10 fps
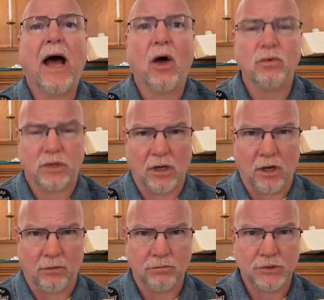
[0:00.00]

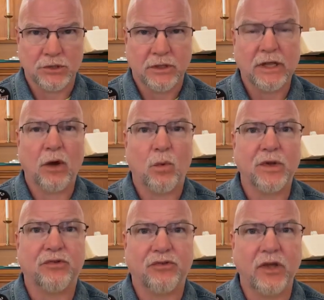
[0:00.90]
outcomes that
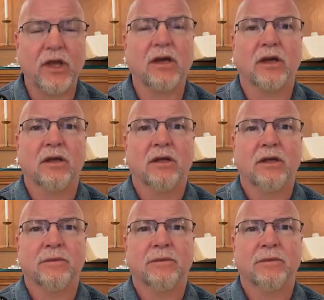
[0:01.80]
we seek,